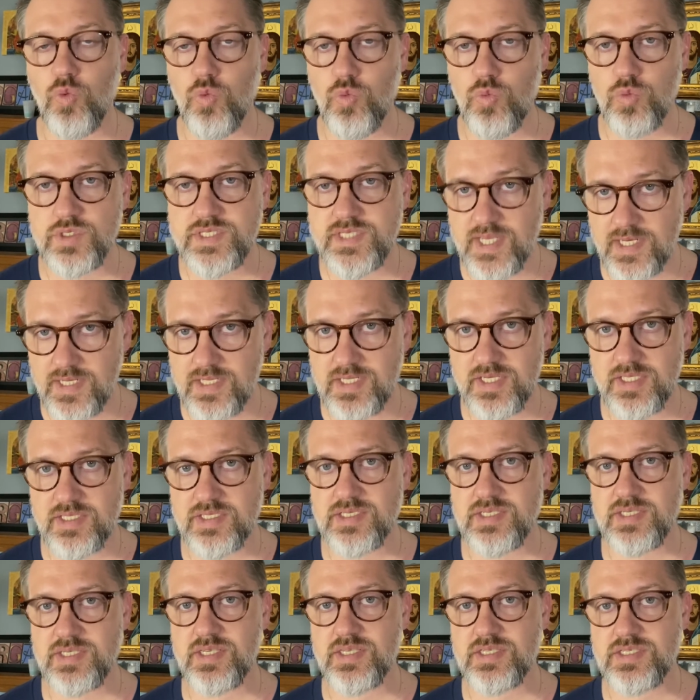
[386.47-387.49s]

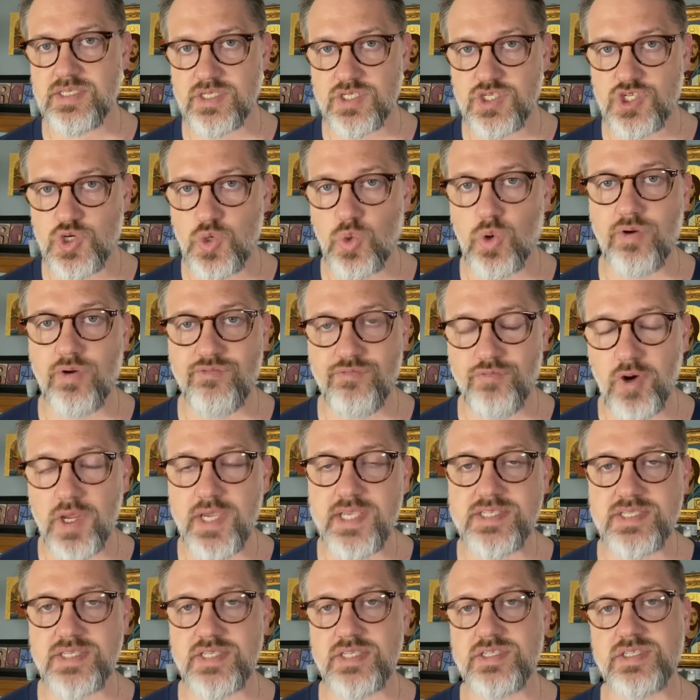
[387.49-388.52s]
sentences and short
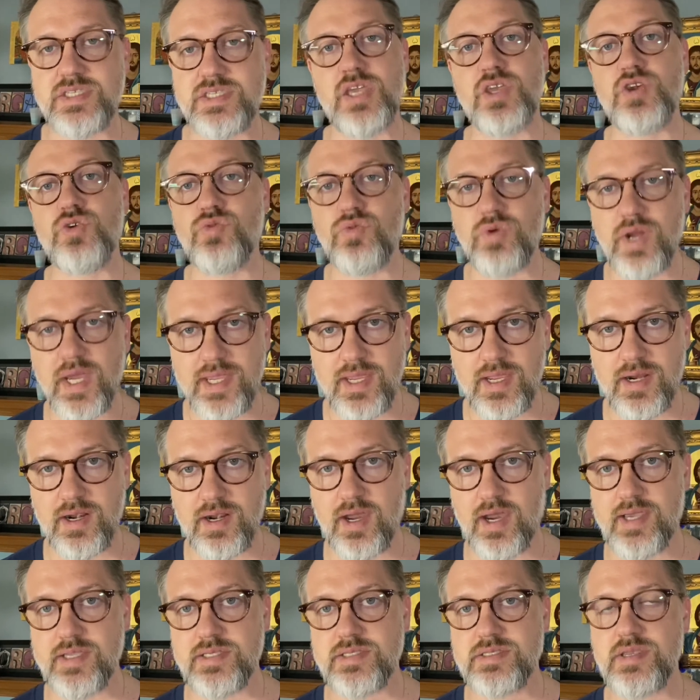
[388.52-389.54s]
phrases that you
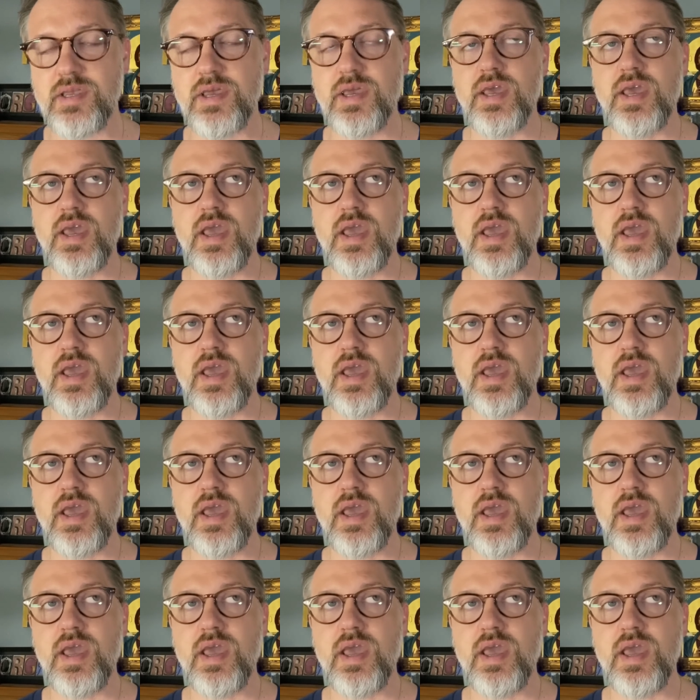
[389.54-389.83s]
recognize.